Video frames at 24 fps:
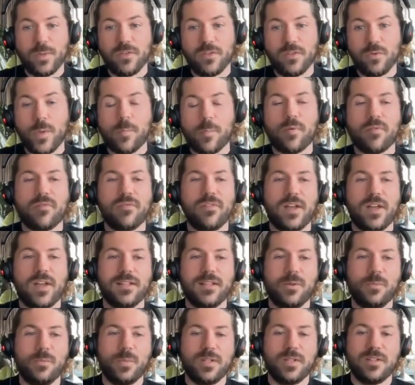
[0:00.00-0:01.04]
So we provide
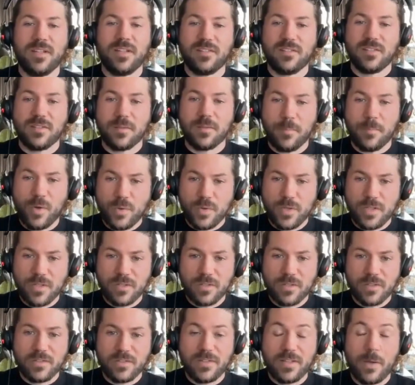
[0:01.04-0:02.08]
them with
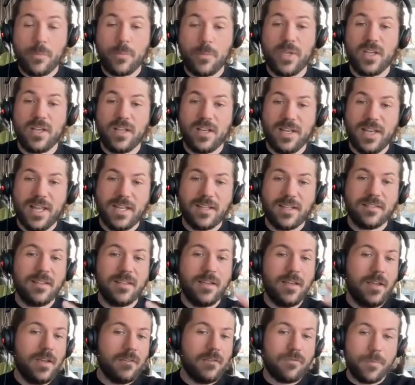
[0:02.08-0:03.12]
testimonials that we collect
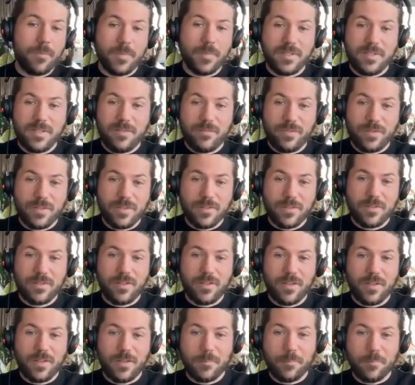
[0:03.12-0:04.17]
from a different
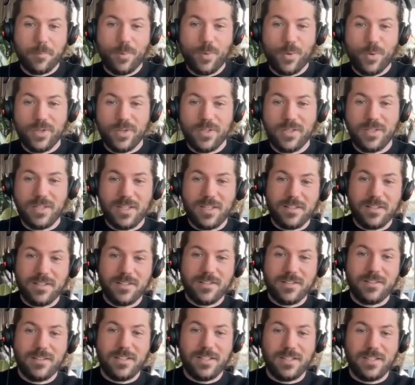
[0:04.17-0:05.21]
point in
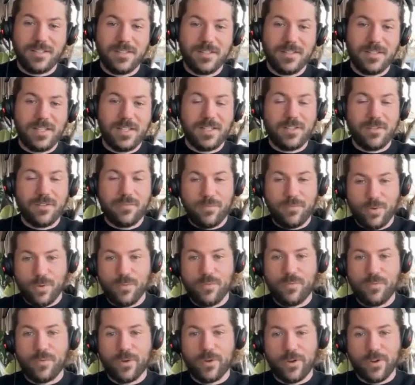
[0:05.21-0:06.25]
the flow
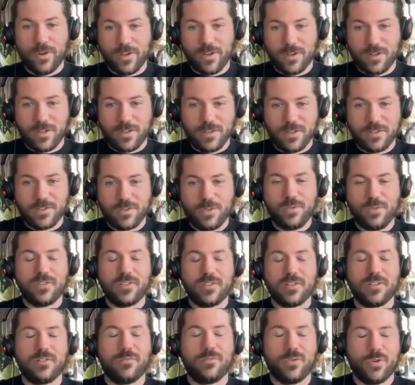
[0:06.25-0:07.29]
for
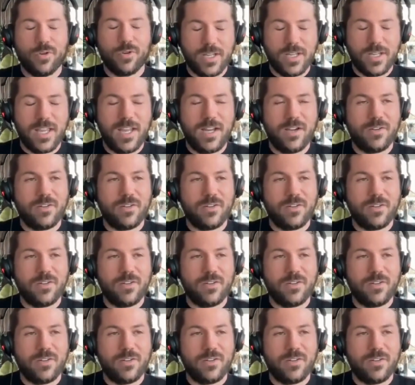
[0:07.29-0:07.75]
our care